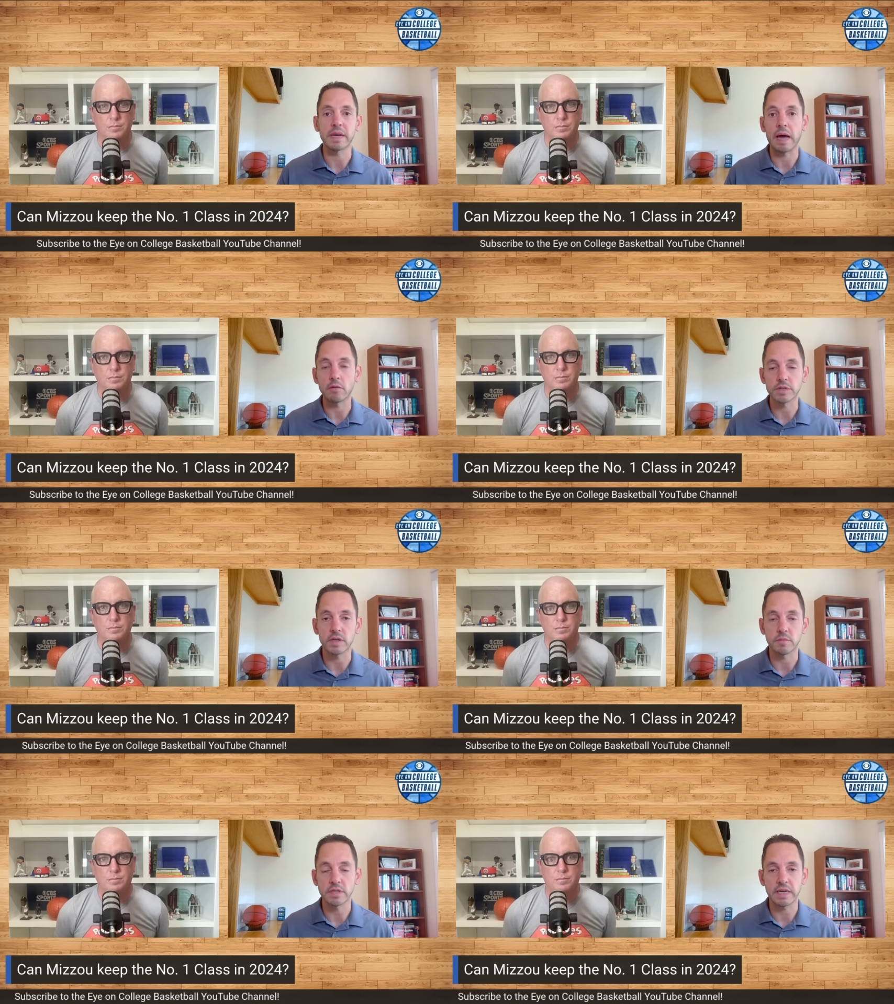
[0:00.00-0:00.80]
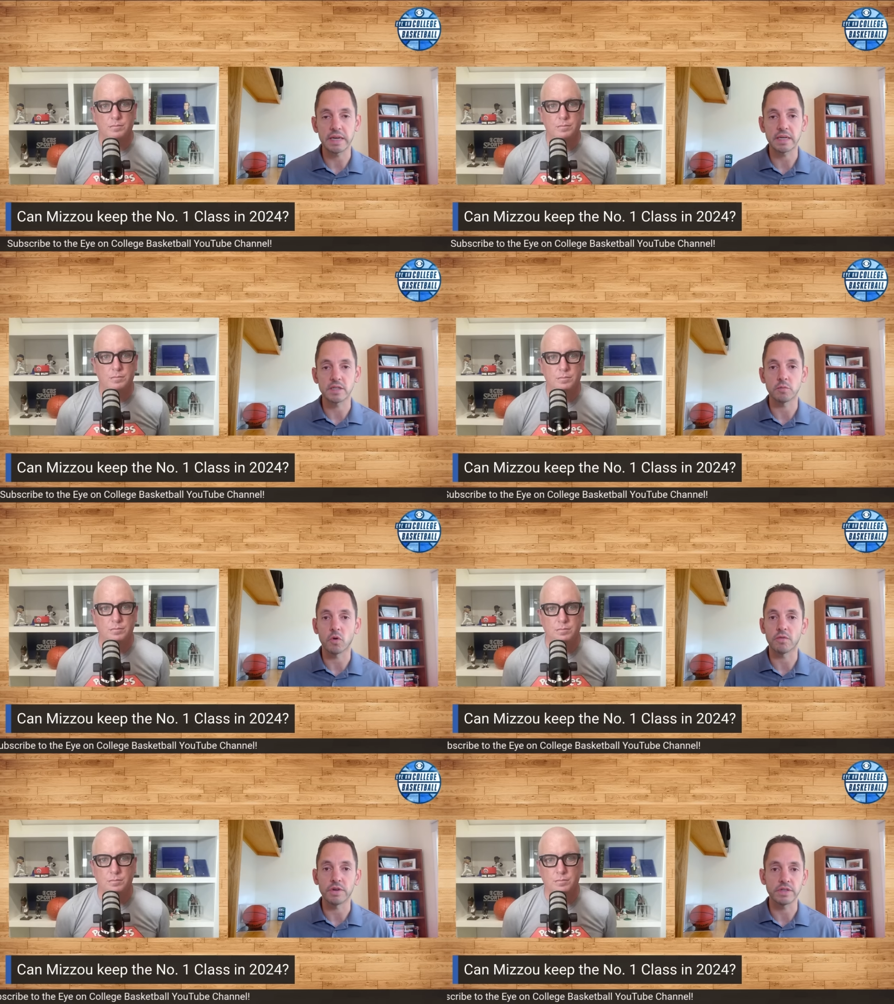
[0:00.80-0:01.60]
Speaker 1: but now is going to be taking some
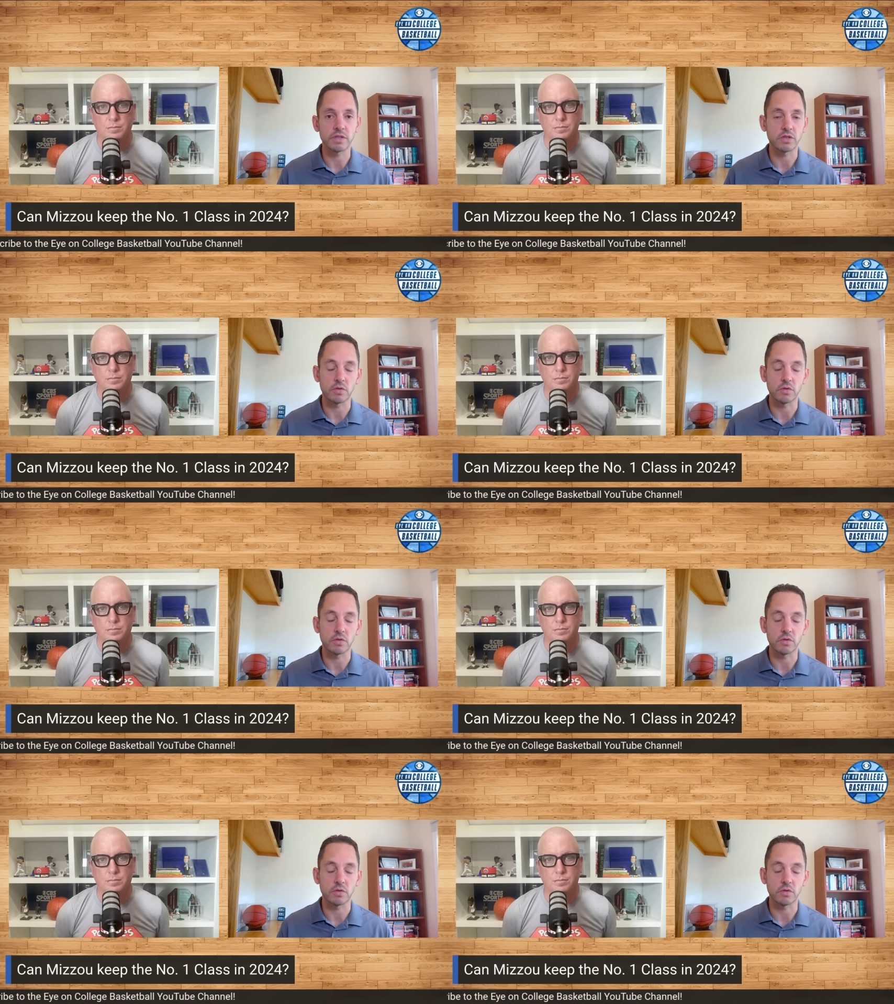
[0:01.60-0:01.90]
more visits.